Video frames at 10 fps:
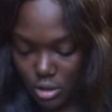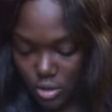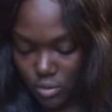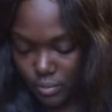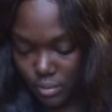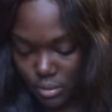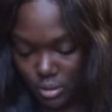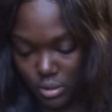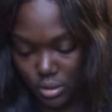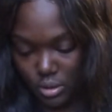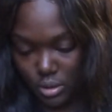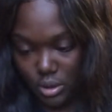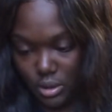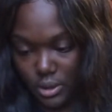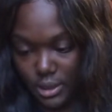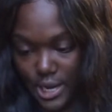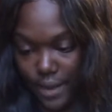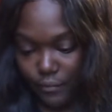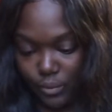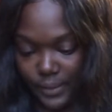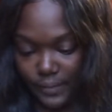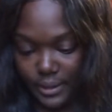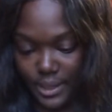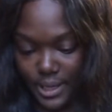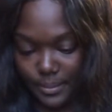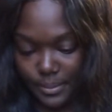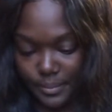Oh. And I have a weaving cap.